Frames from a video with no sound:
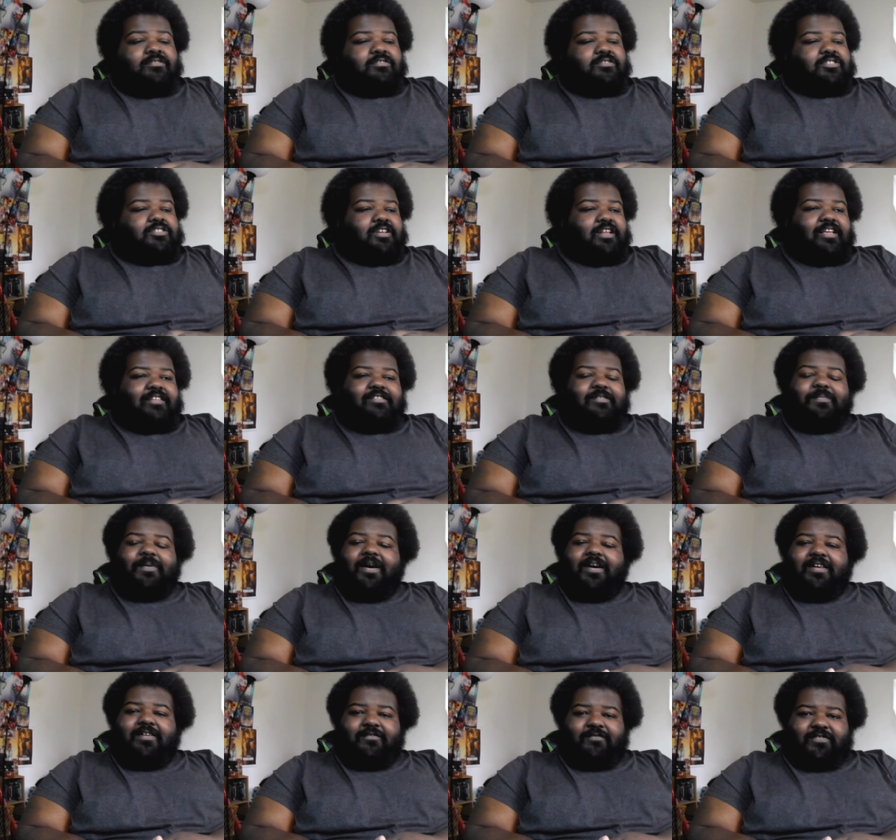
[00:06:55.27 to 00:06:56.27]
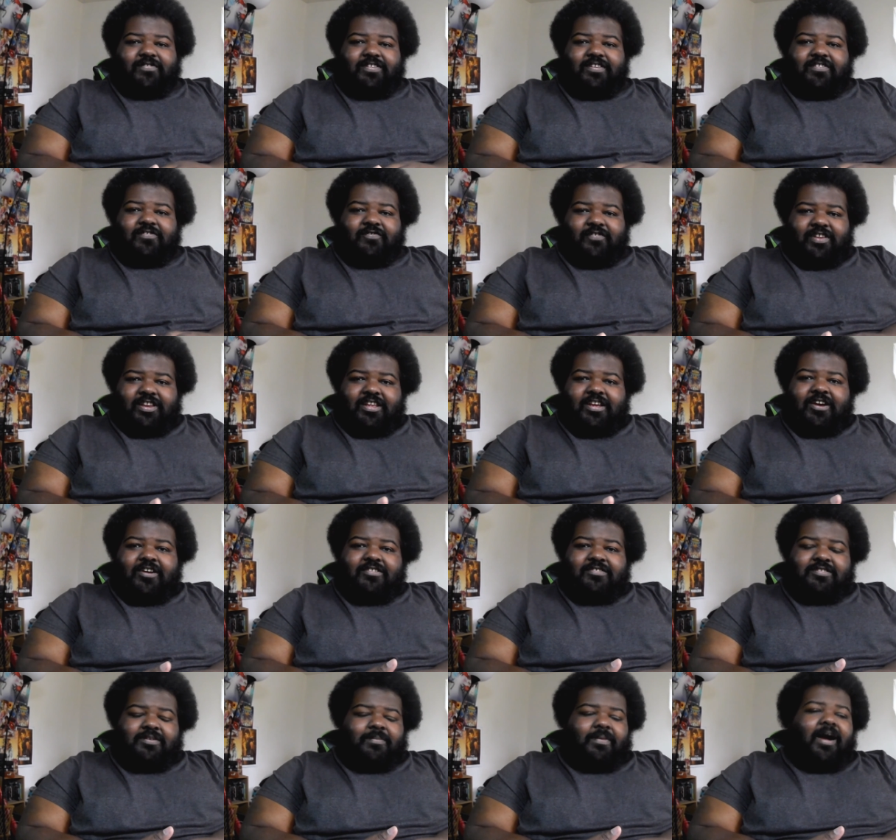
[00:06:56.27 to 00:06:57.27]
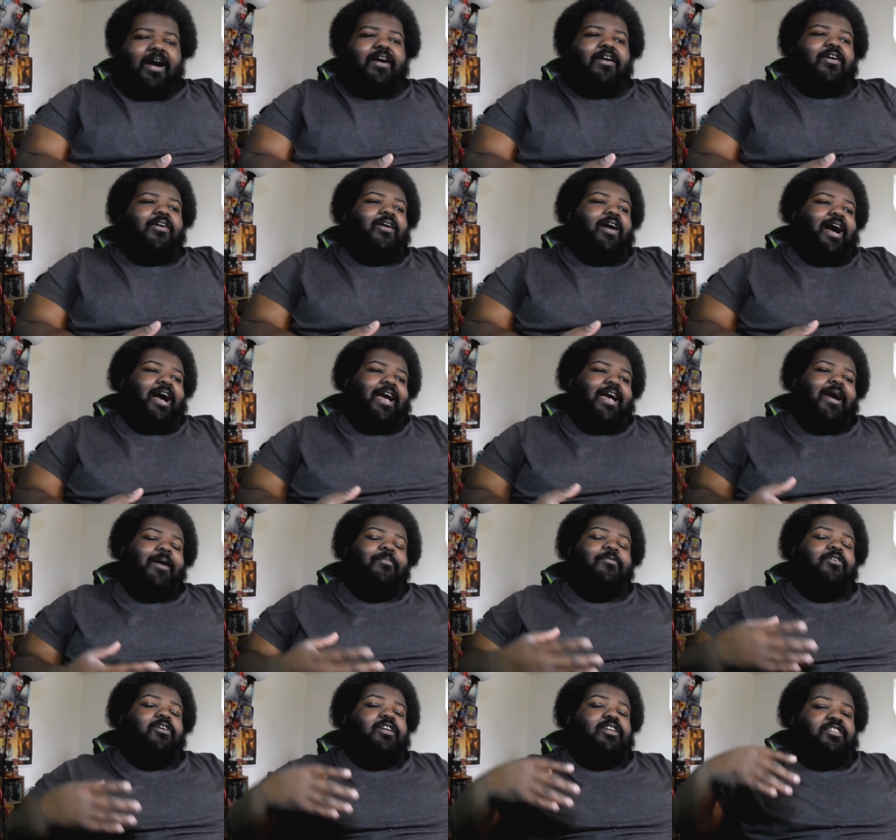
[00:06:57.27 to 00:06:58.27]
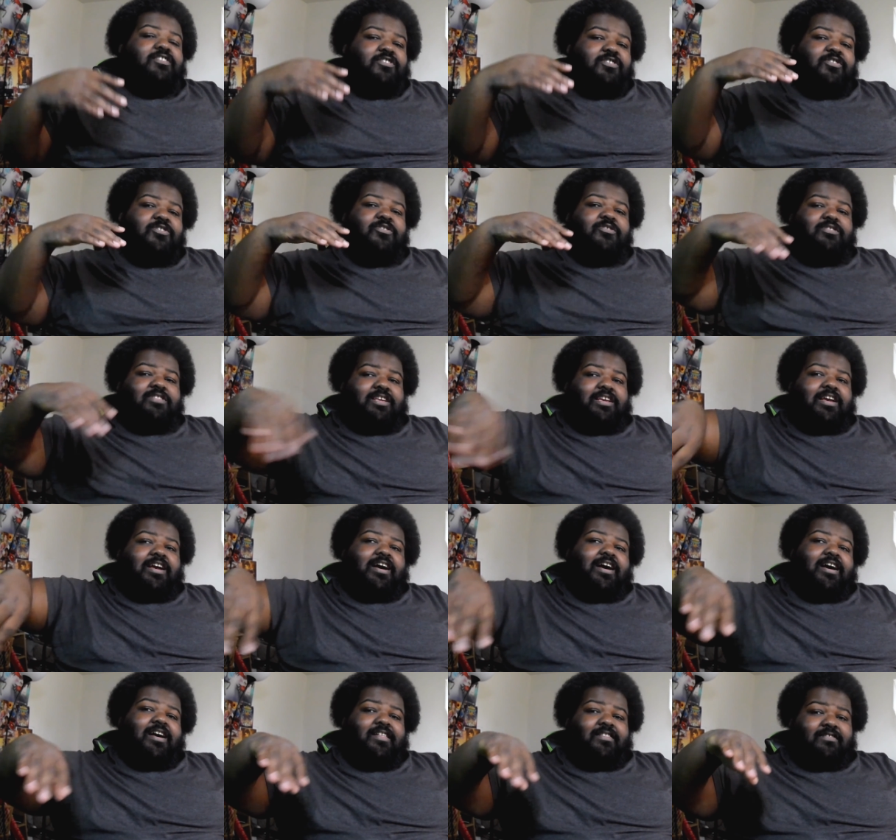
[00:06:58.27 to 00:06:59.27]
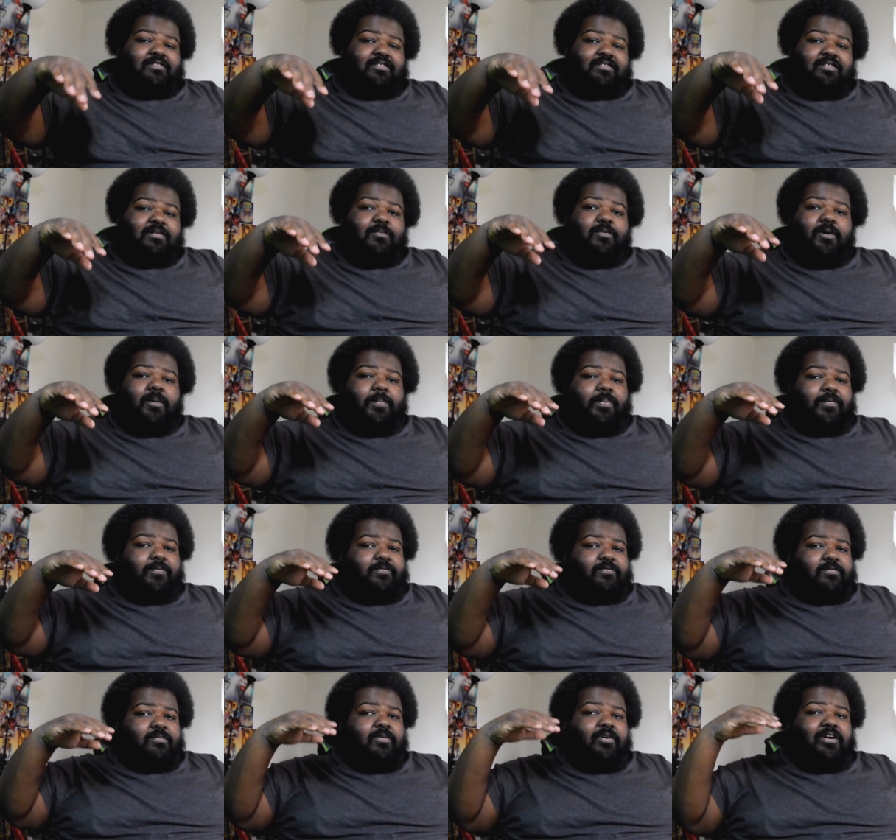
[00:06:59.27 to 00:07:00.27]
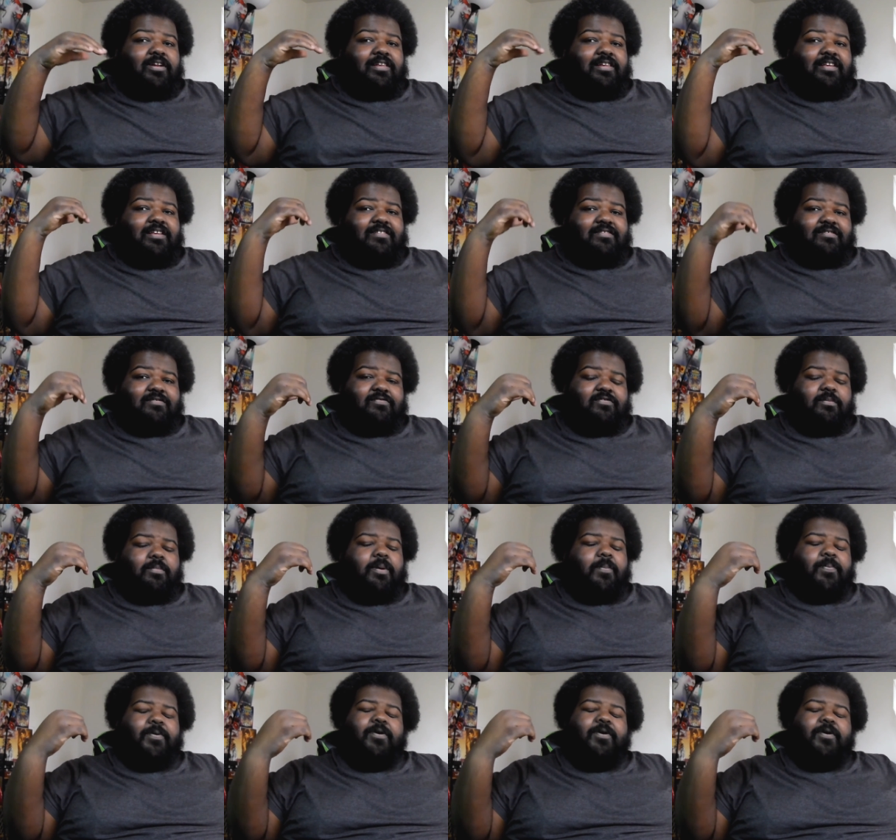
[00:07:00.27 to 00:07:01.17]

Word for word: So that's about it for this video. Tomorrow I am going to do the uh, some more some more lists, some more